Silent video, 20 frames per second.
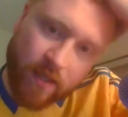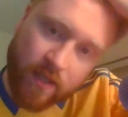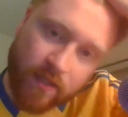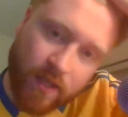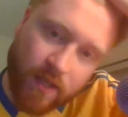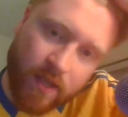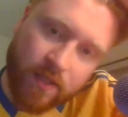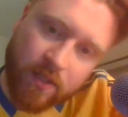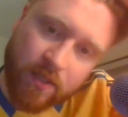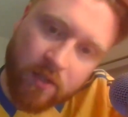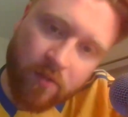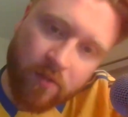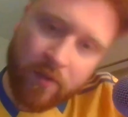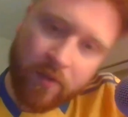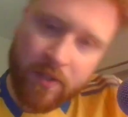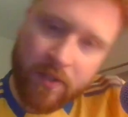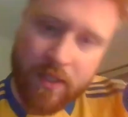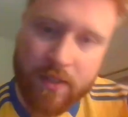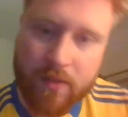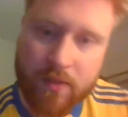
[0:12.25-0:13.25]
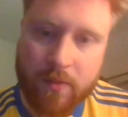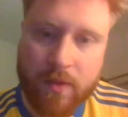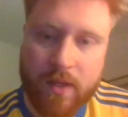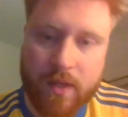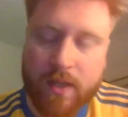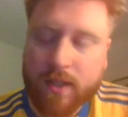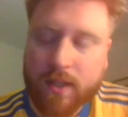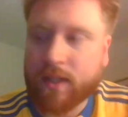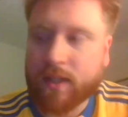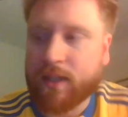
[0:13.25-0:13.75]
and tactical footings at
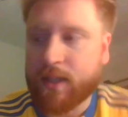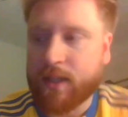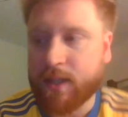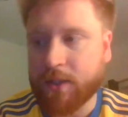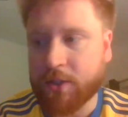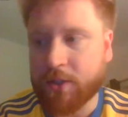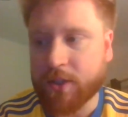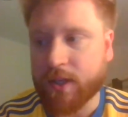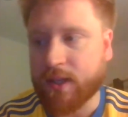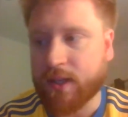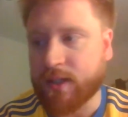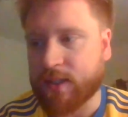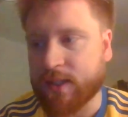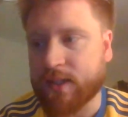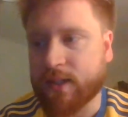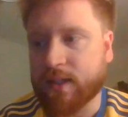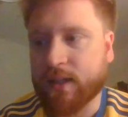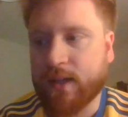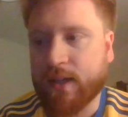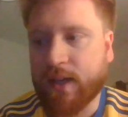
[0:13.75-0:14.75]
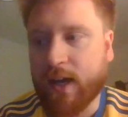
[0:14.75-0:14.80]
work at Leeds United.